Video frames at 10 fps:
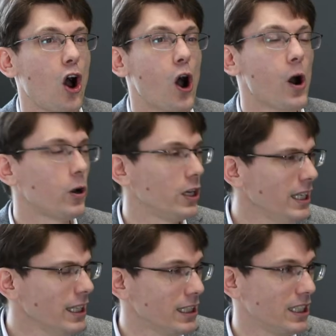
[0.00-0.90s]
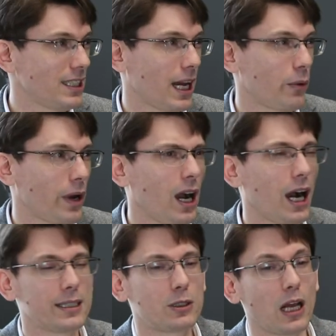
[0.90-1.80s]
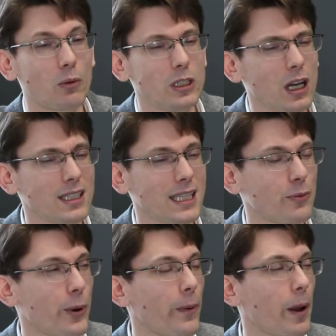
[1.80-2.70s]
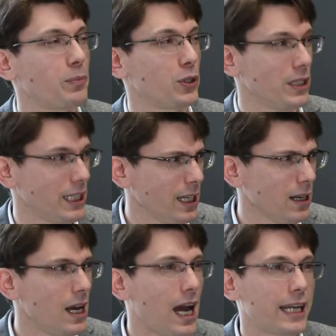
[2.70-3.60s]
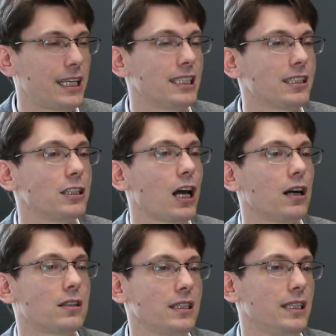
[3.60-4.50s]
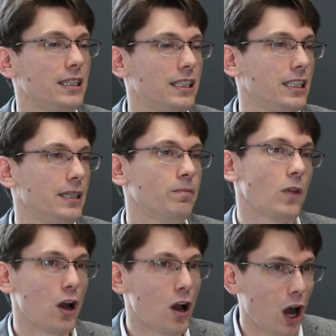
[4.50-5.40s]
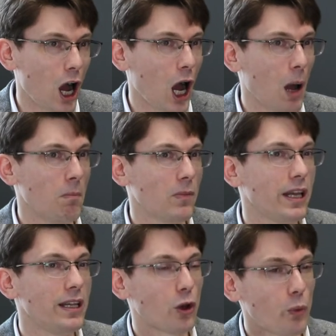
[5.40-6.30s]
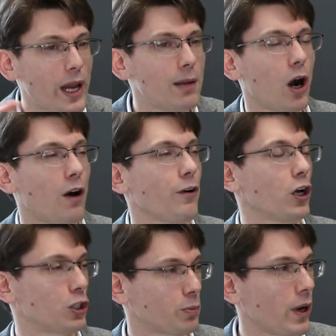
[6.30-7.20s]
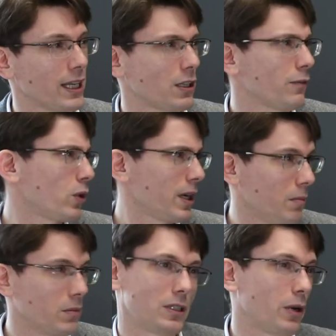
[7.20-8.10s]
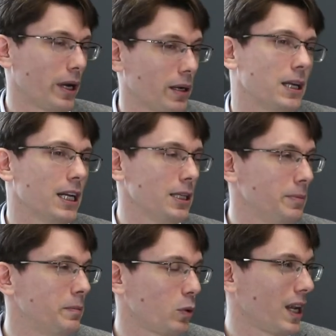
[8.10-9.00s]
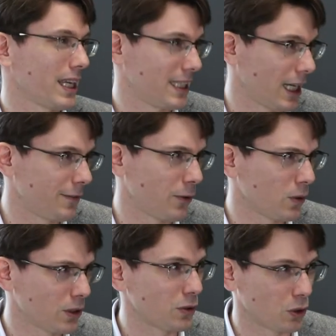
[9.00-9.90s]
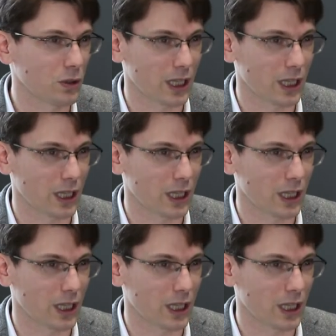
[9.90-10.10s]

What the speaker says: early in this area. I would not say we were pioneer, mm-hmm. at least not in the realm of enterprise software. Mm-hmm. There were clearly people like Salesforce, you know,